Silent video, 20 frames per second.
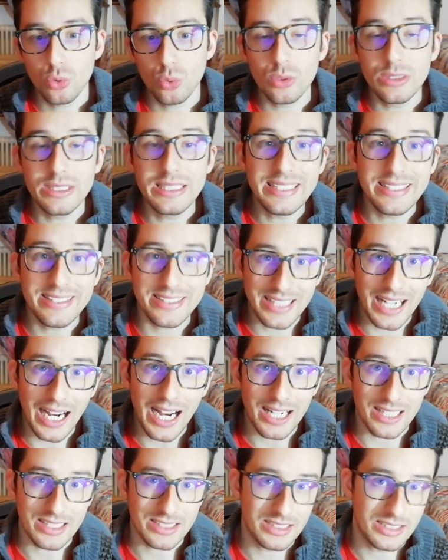
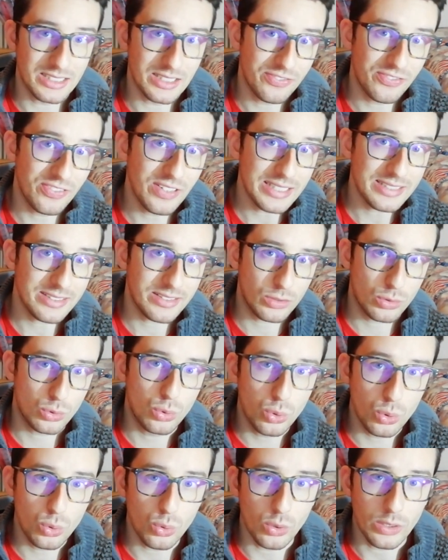discard the first
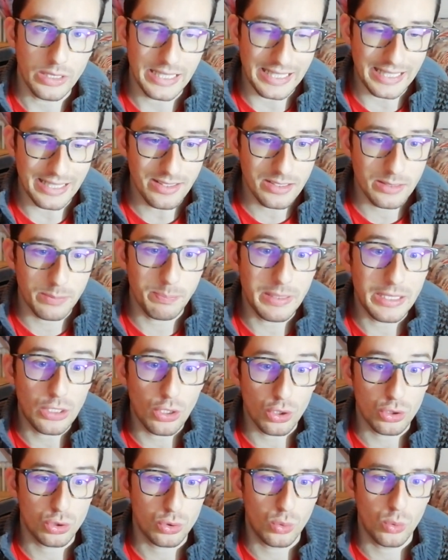two hits
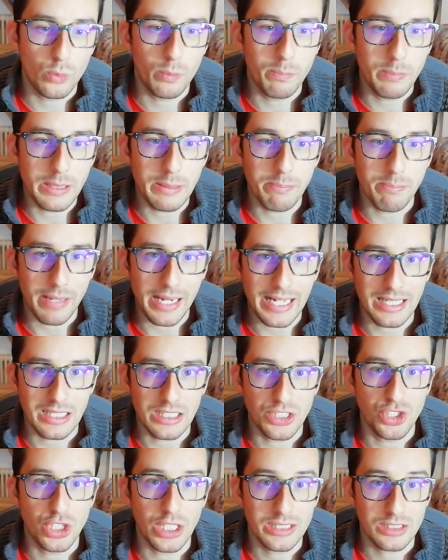because could be
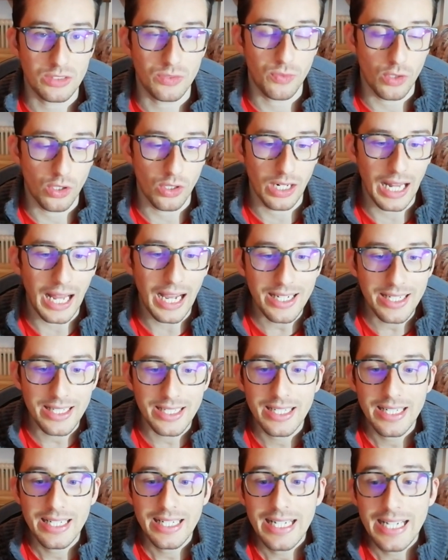made just for
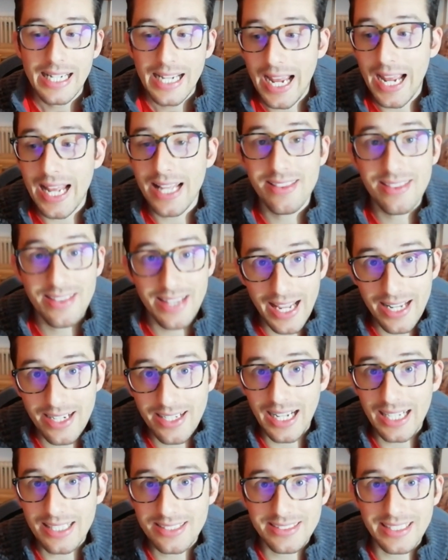luck, and
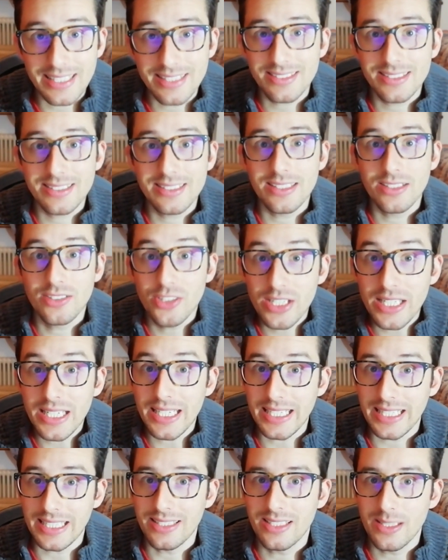then assess
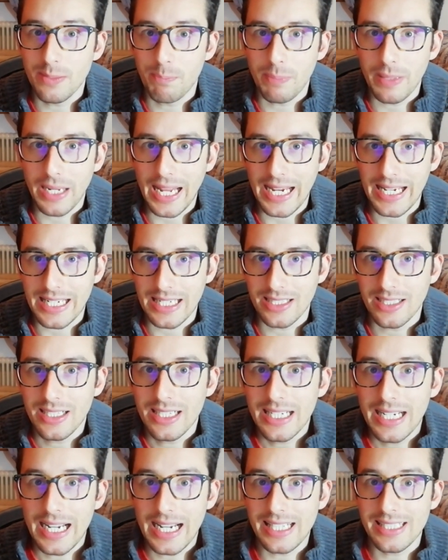really the player
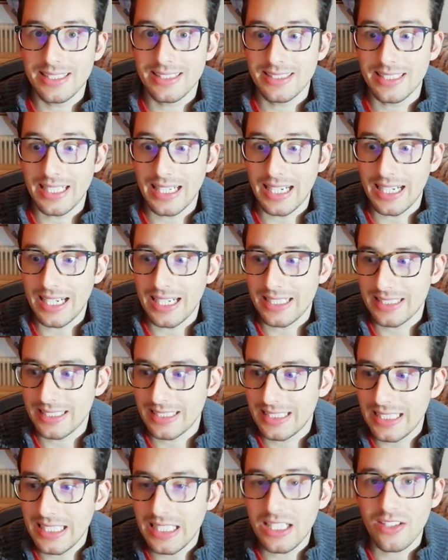and
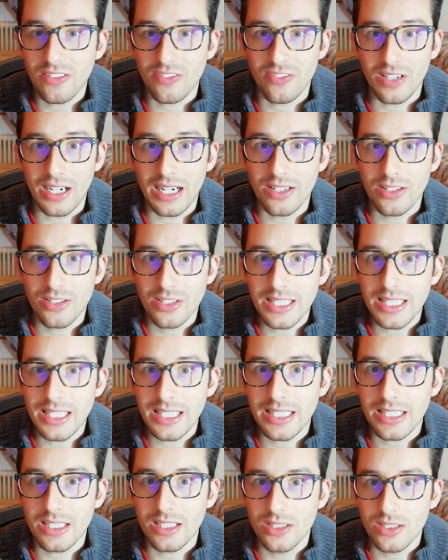give a
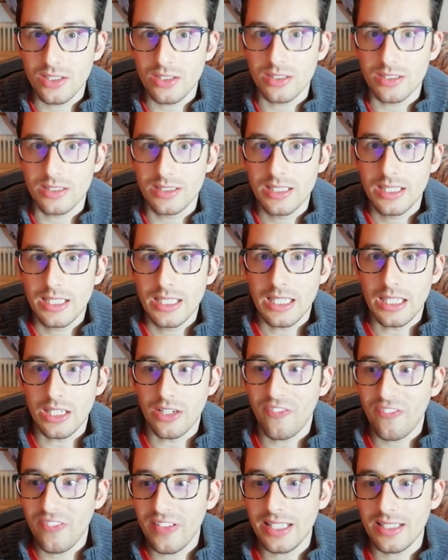really good
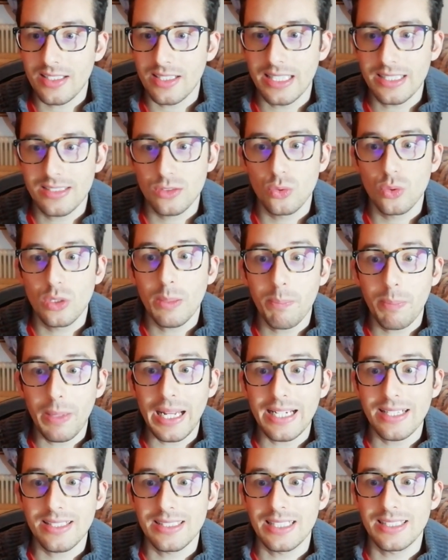fitness to the
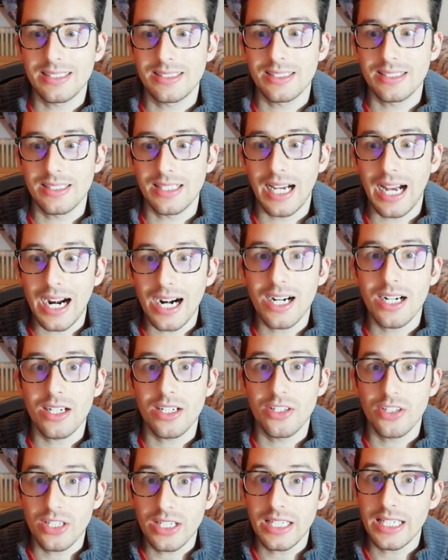player that are
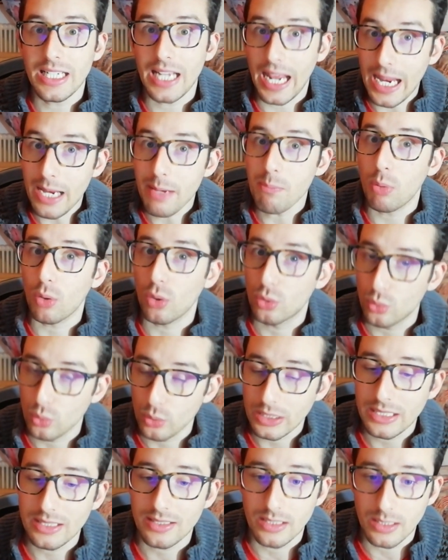really able to
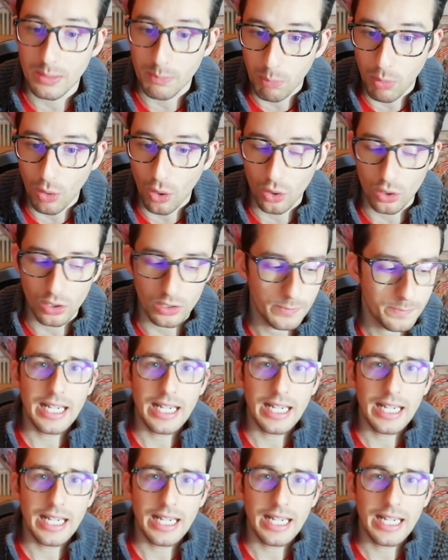hit the ball.